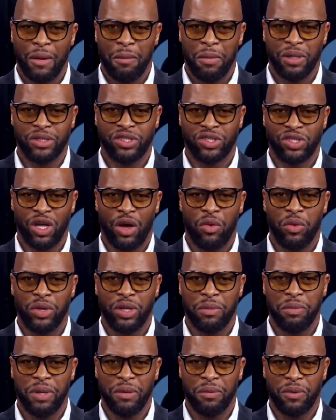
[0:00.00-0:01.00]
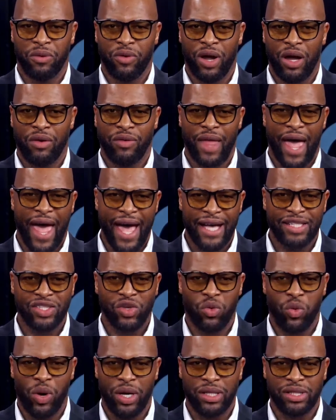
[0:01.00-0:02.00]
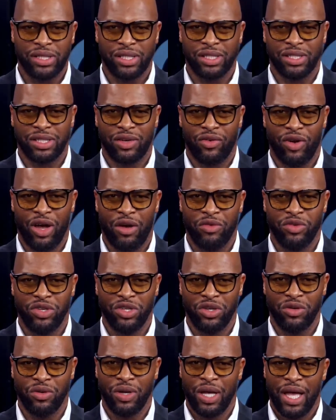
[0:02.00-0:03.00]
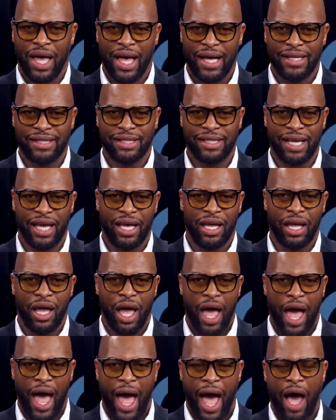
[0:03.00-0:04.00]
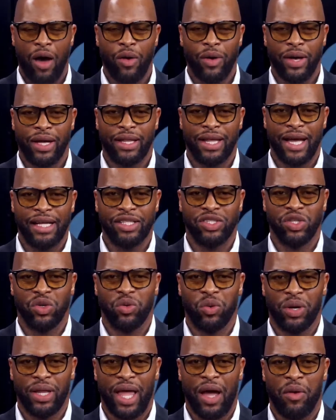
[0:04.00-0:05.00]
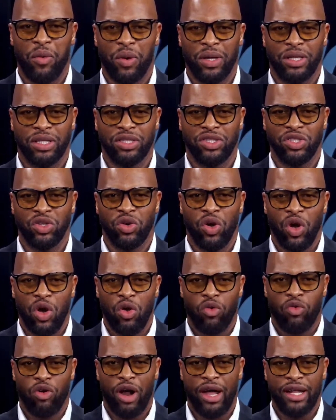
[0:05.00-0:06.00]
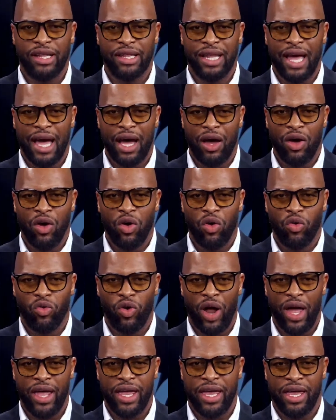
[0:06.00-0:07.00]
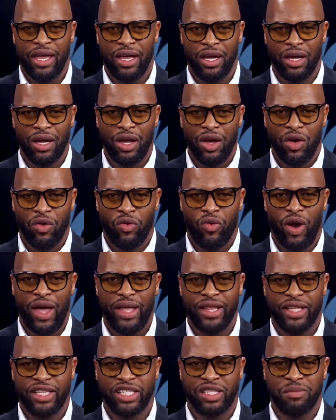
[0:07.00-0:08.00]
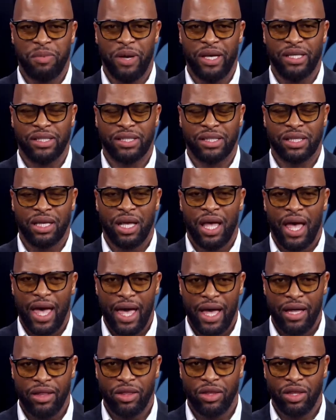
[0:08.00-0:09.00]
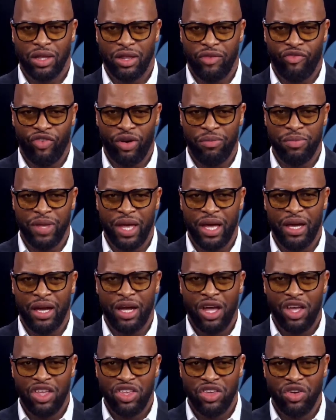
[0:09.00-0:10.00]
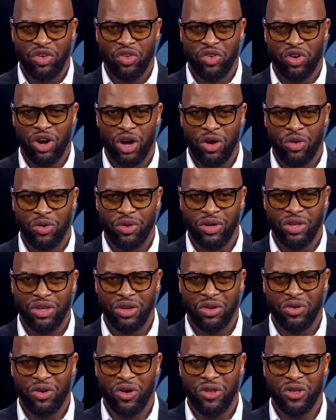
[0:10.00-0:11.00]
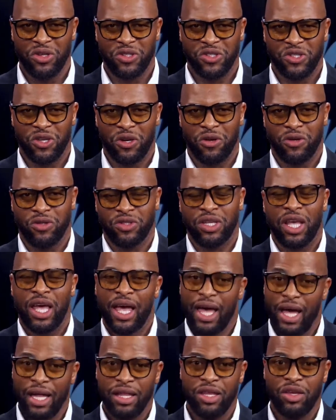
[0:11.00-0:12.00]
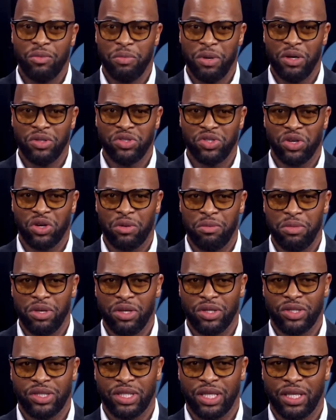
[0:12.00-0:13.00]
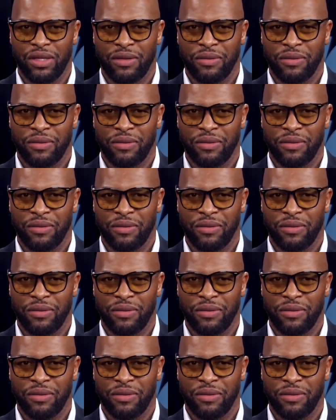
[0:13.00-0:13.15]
but start with the people around. Ask questions around you and say, how can I do what I want to do right now, right here, right in this space? And from there, you grow your circles, and you build your community.